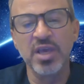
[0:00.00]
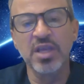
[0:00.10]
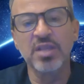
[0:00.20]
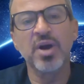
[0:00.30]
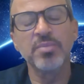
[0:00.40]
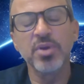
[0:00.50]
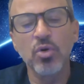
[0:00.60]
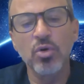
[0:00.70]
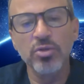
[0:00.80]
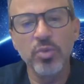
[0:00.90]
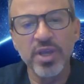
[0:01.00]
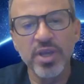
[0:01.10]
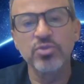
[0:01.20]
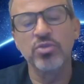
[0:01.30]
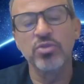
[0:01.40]
It might be all the way
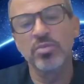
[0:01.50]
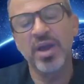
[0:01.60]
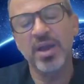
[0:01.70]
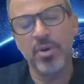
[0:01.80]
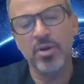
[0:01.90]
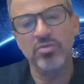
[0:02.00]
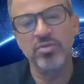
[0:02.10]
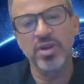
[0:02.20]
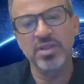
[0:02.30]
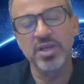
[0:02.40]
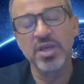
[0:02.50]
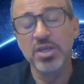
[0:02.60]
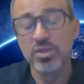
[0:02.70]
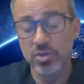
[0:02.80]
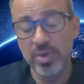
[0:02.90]
to the back part of the retina,
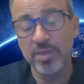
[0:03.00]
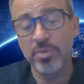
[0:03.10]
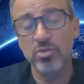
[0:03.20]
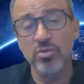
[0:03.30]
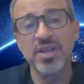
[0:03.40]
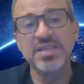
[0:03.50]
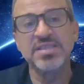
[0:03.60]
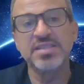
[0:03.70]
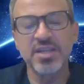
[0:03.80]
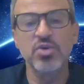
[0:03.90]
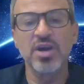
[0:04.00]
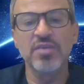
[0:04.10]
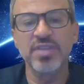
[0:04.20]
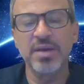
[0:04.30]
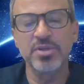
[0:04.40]
the back part of the lens. Then you
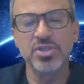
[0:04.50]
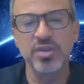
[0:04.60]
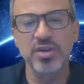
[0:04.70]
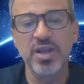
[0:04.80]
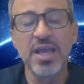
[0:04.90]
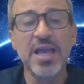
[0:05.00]
have damage there.